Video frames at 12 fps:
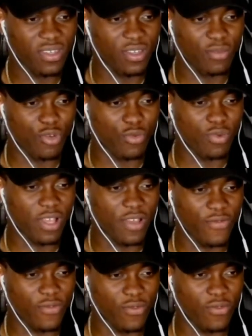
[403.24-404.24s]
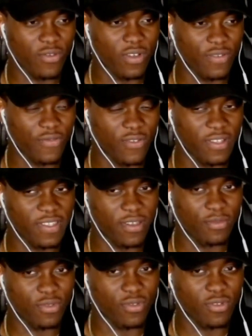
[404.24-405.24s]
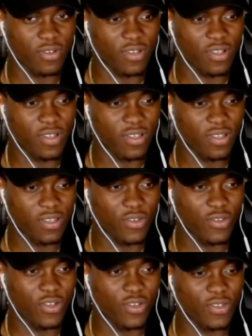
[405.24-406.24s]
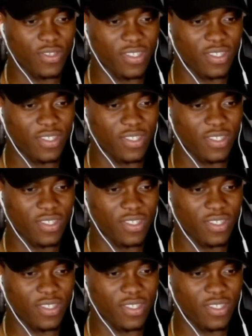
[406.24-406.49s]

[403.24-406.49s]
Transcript: more powerful, for example. Who knows?